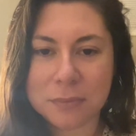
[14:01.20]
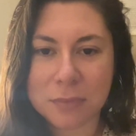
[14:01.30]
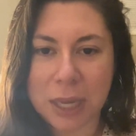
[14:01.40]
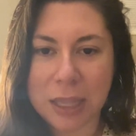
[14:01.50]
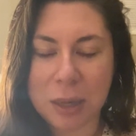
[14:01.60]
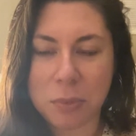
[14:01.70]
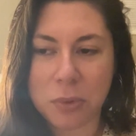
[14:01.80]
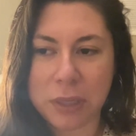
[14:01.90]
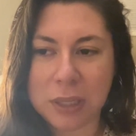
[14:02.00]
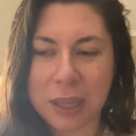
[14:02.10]
by that
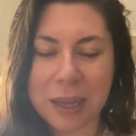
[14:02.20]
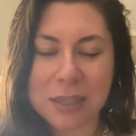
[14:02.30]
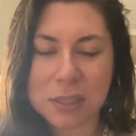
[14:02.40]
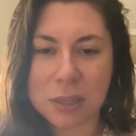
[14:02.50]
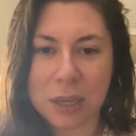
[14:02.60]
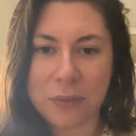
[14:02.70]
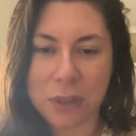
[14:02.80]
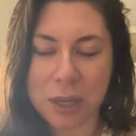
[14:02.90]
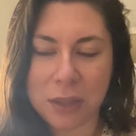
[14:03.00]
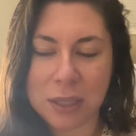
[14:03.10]
point. Like I still have a
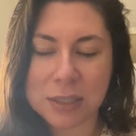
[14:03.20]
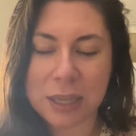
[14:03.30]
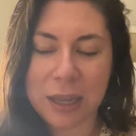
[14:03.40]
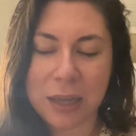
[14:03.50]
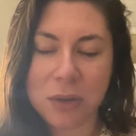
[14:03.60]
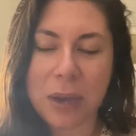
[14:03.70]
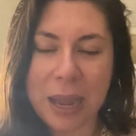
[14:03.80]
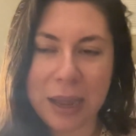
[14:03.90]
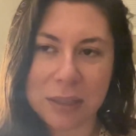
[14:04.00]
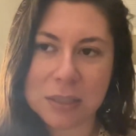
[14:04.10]
lot of things. I don't
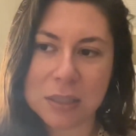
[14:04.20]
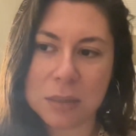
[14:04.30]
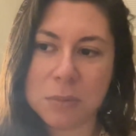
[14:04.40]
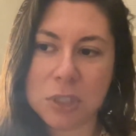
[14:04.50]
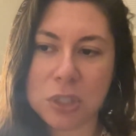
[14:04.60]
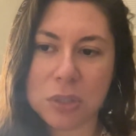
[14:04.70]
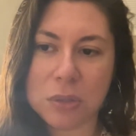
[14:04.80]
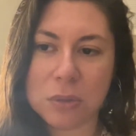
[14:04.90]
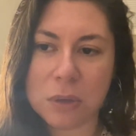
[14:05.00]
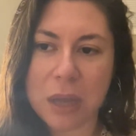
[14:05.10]
ask them to
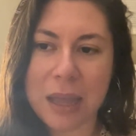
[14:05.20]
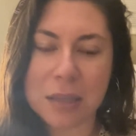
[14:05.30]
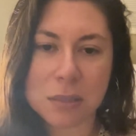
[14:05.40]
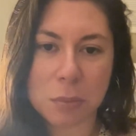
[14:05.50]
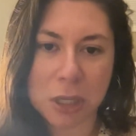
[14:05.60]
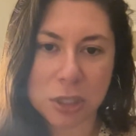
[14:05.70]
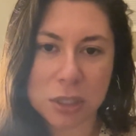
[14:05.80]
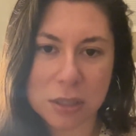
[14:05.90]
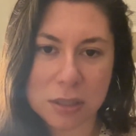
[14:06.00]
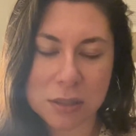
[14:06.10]
do as much
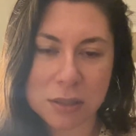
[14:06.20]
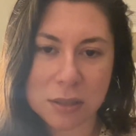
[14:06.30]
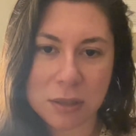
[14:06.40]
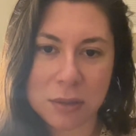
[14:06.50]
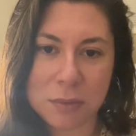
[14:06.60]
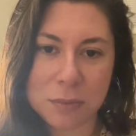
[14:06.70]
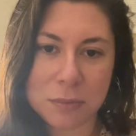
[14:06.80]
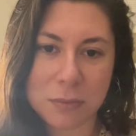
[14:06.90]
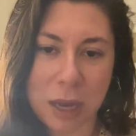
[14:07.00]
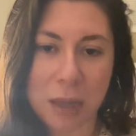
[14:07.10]
as
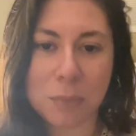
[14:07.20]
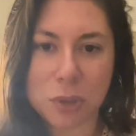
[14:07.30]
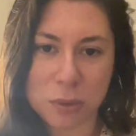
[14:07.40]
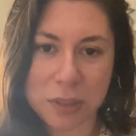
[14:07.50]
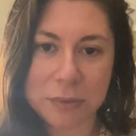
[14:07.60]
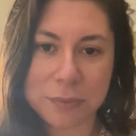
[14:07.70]
I'm doing.